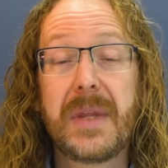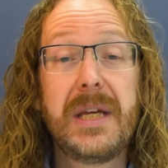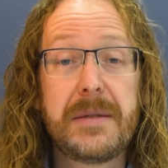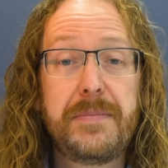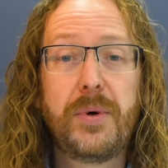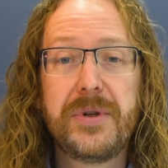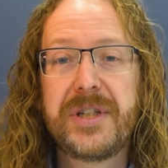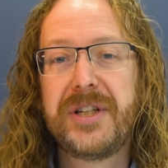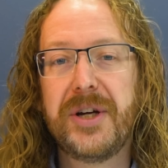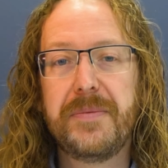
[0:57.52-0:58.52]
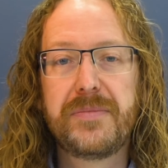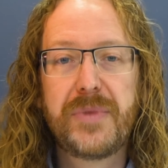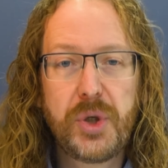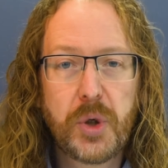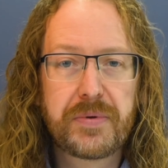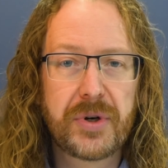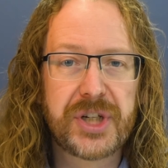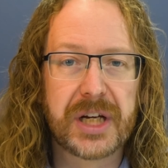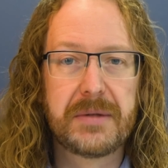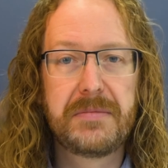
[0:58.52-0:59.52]
It's important to note that your
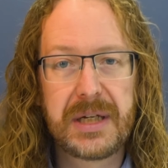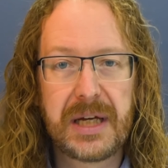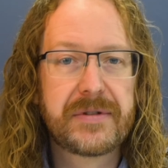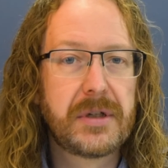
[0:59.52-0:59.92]
project might have